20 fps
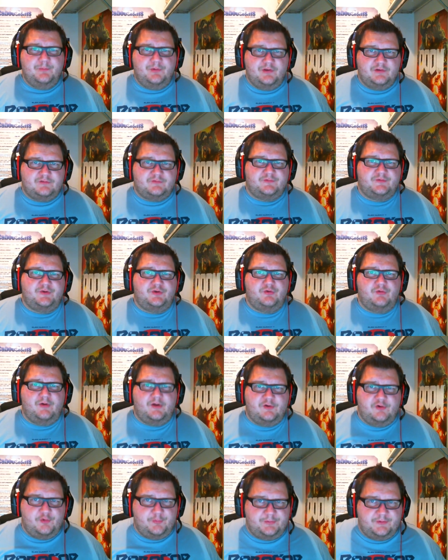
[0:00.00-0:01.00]
But as for you,
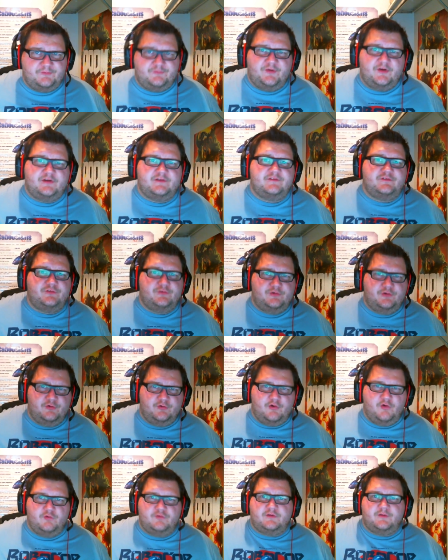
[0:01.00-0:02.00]
I hope your fucking studio
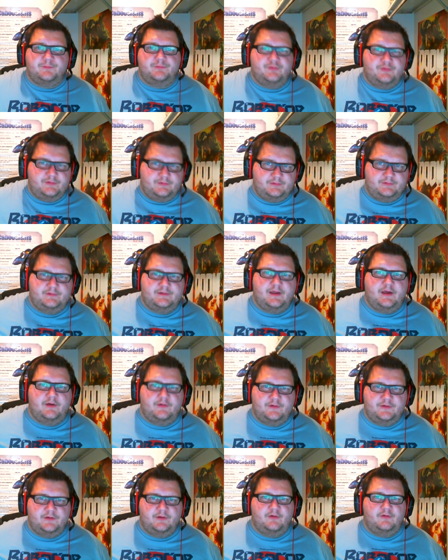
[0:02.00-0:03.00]
goes completely
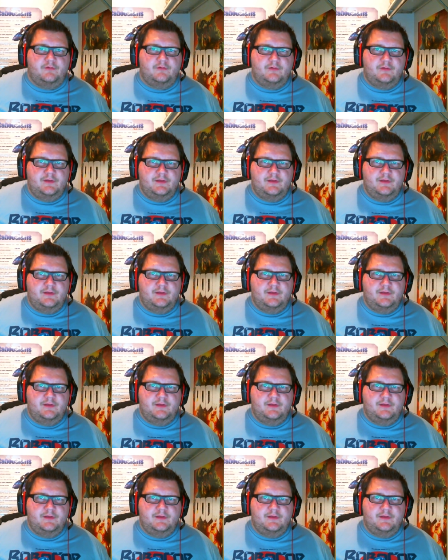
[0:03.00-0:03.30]
downhill.